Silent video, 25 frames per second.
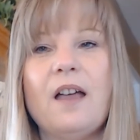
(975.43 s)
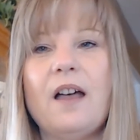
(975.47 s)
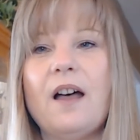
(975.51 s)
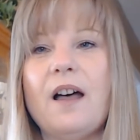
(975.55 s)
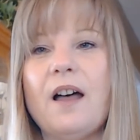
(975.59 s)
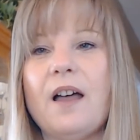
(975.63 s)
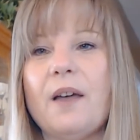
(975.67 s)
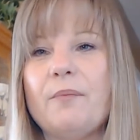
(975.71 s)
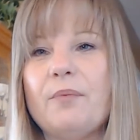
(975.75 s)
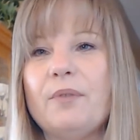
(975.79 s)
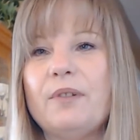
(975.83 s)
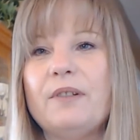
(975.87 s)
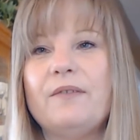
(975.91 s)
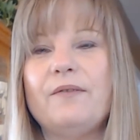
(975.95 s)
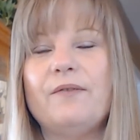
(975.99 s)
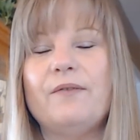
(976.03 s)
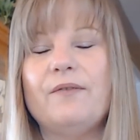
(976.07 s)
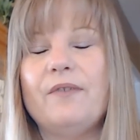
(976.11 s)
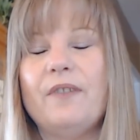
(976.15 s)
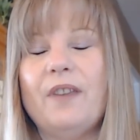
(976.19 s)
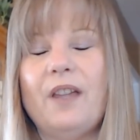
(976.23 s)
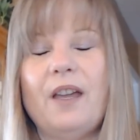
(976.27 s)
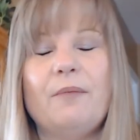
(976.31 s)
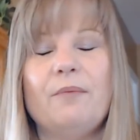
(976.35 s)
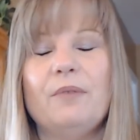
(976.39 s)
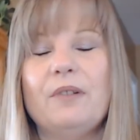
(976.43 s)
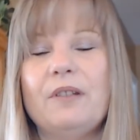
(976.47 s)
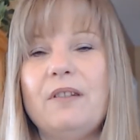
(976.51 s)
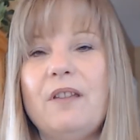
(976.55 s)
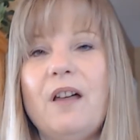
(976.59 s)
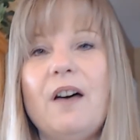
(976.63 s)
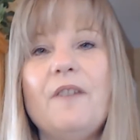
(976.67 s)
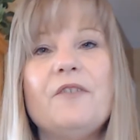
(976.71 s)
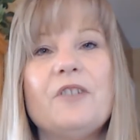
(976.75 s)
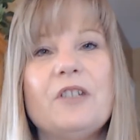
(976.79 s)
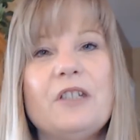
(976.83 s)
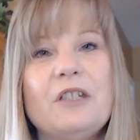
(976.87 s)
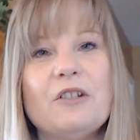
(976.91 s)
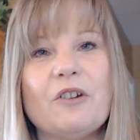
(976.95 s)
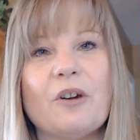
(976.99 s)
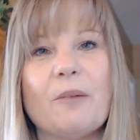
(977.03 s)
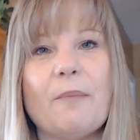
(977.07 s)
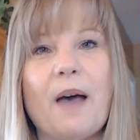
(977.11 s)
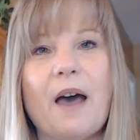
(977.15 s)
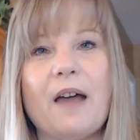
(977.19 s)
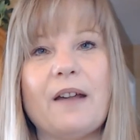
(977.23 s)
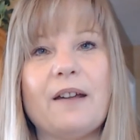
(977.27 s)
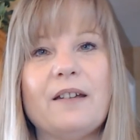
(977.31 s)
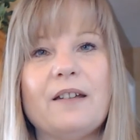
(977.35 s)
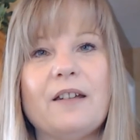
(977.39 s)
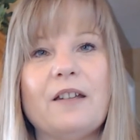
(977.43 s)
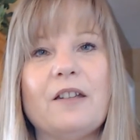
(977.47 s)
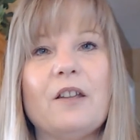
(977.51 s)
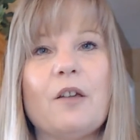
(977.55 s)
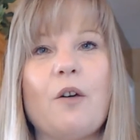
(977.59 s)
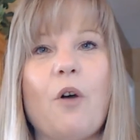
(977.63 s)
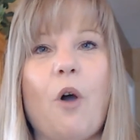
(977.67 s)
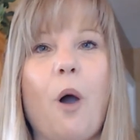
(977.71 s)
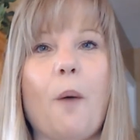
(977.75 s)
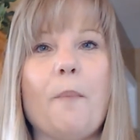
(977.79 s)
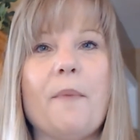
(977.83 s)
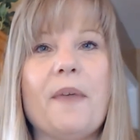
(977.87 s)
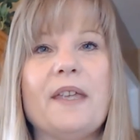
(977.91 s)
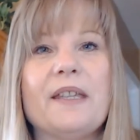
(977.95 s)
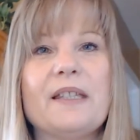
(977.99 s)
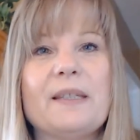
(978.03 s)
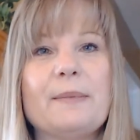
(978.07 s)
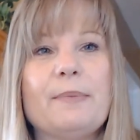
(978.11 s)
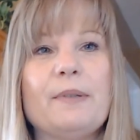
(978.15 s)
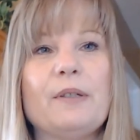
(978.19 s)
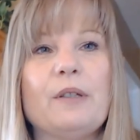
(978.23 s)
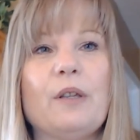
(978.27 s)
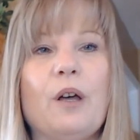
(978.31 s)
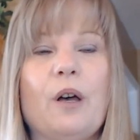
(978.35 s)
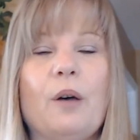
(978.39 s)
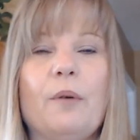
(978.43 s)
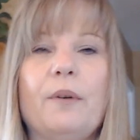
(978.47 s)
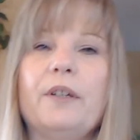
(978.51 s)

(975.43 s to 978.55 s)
I would love to hear about it in the comments below,